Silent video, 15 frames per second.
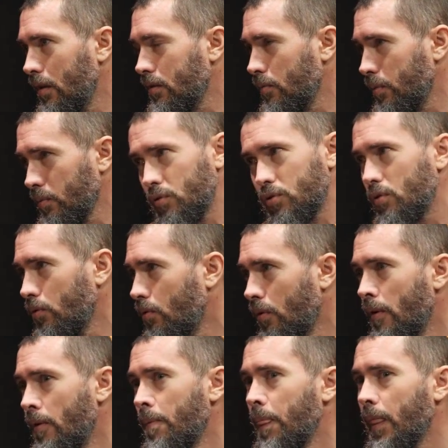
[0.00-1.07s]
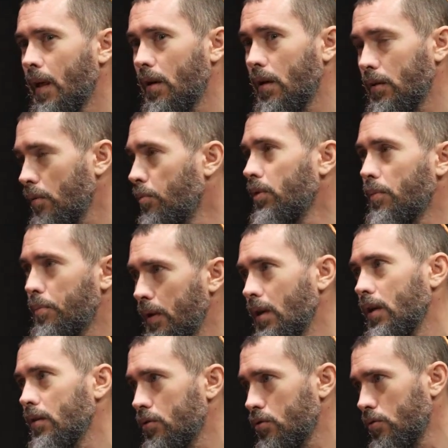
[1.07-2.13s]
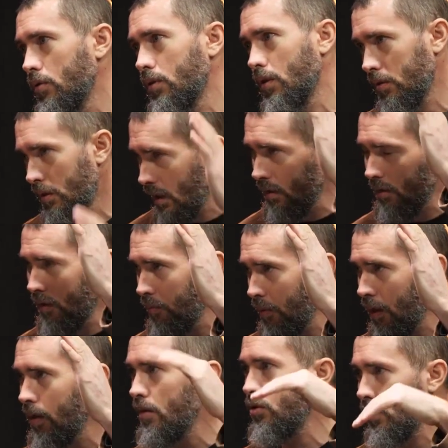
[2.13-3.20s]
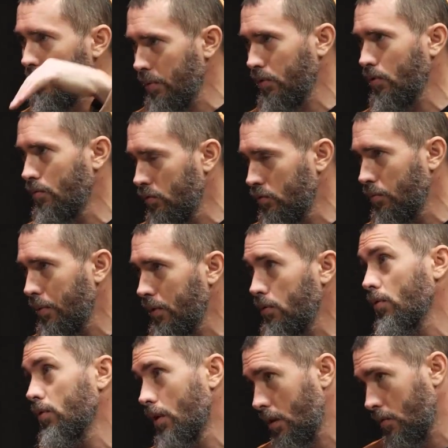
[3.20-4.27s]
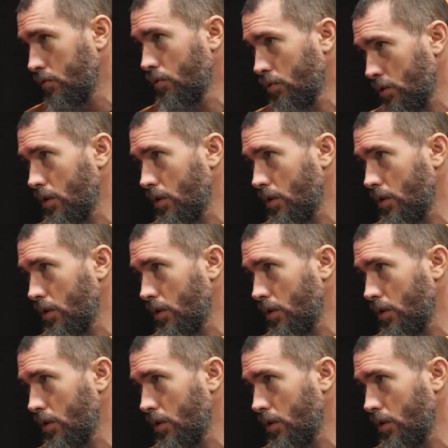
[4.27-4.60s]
interesting to me, because it was clear that this is a trend gaining, then it will fall.